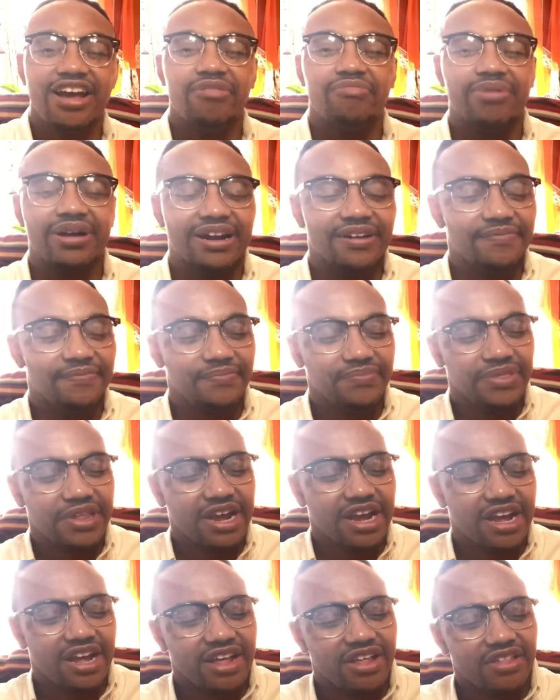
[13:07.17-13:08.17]
But
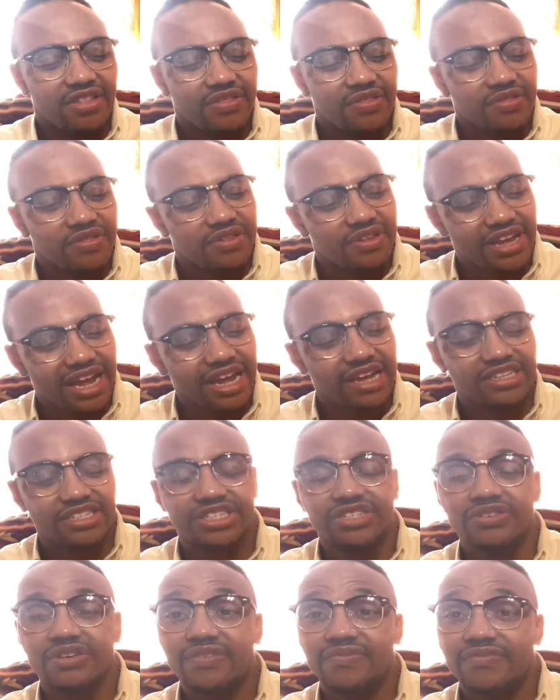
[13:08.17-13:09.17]

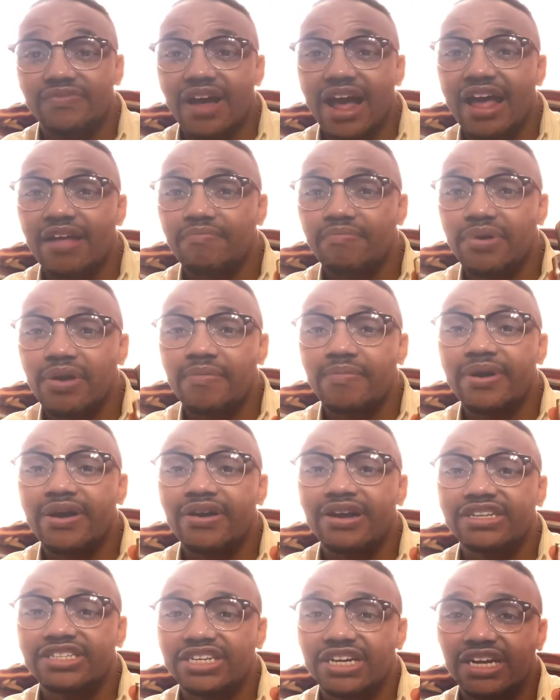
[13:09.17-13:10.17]
yes, you can find
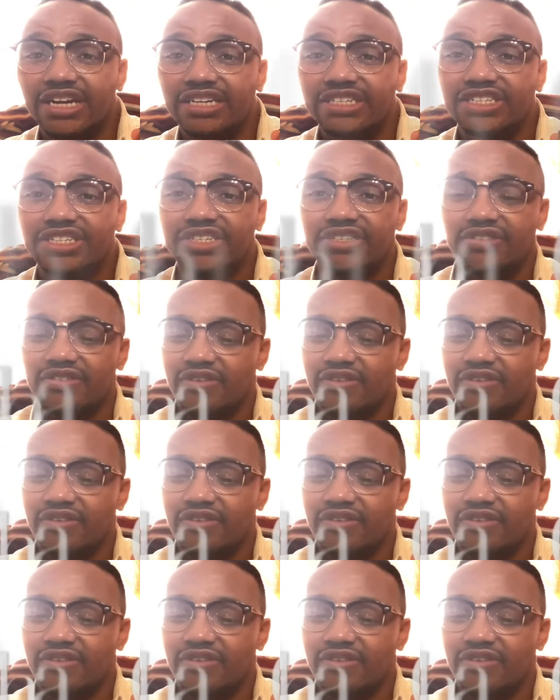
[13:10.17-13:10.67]
Burberry Touch